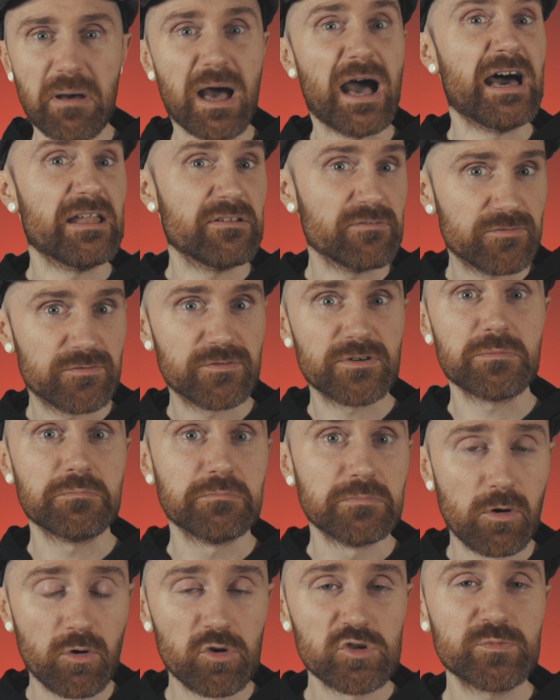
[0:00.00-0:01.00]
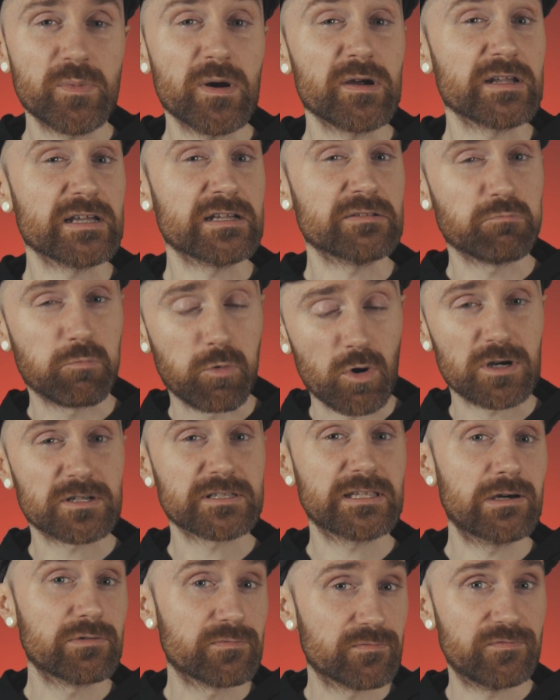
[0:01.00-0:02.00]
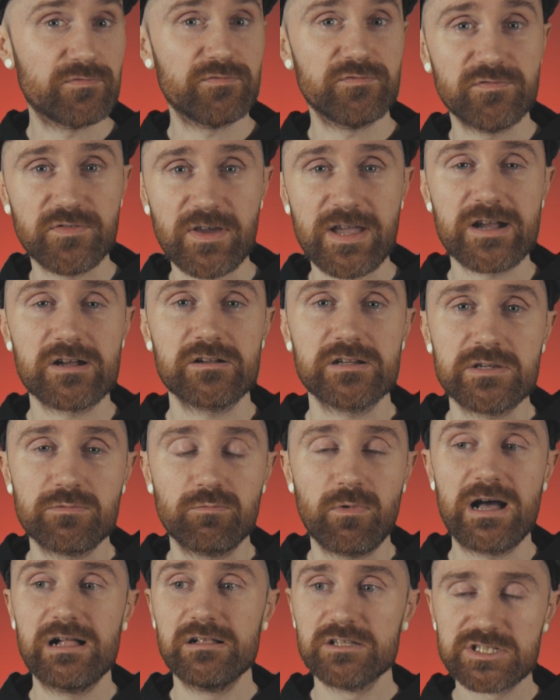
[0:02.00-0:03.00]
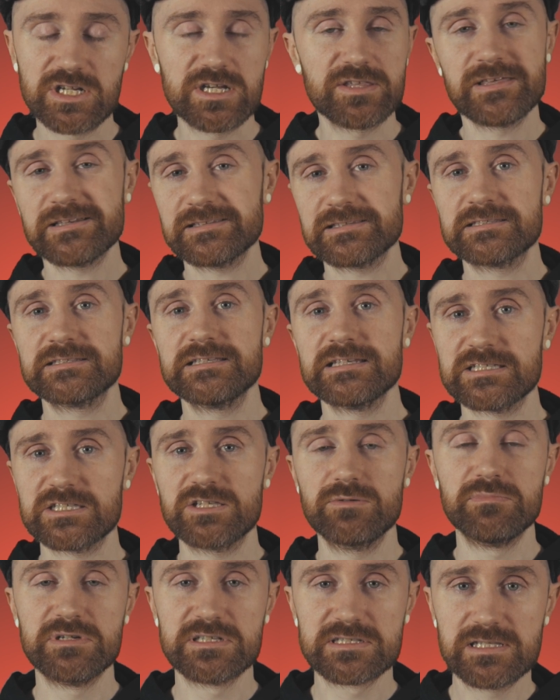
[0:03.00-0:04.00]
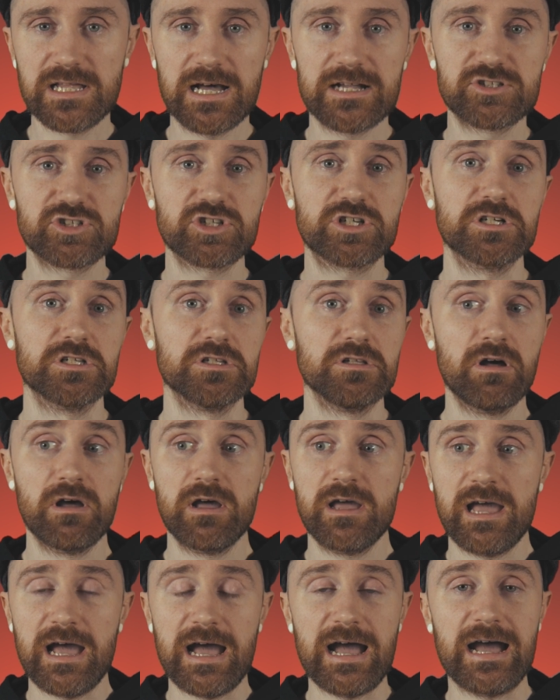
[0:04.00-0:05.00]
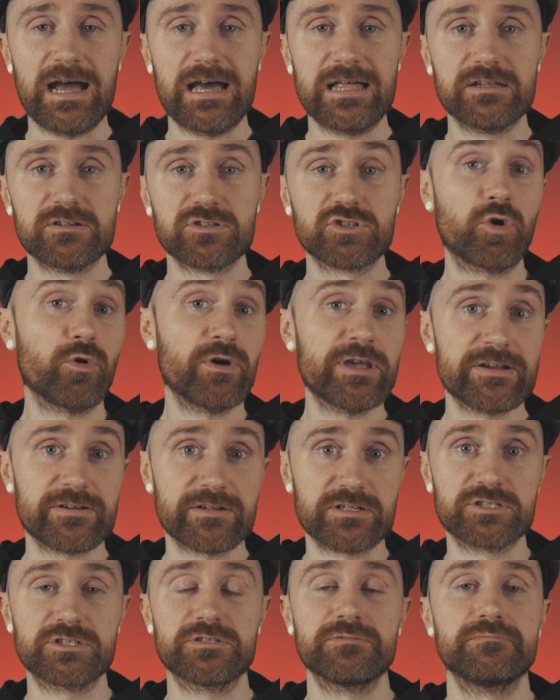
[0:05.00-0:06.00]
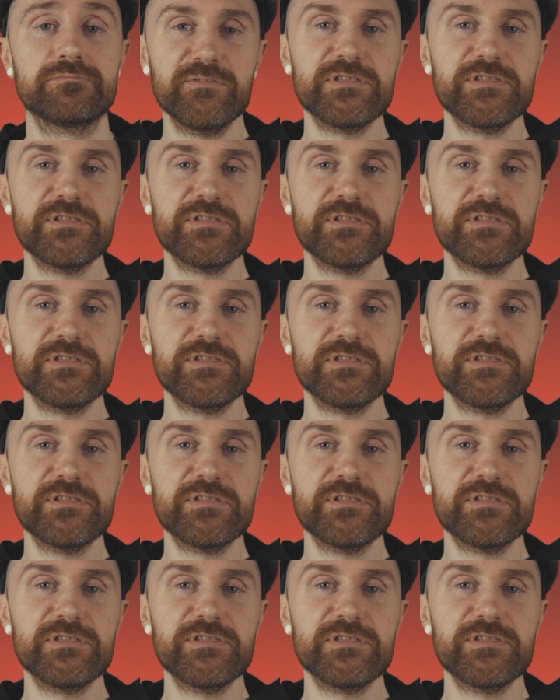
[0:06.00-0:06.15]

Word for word: and for the most part it worked out fairly well, so I think the system is logical and coherent.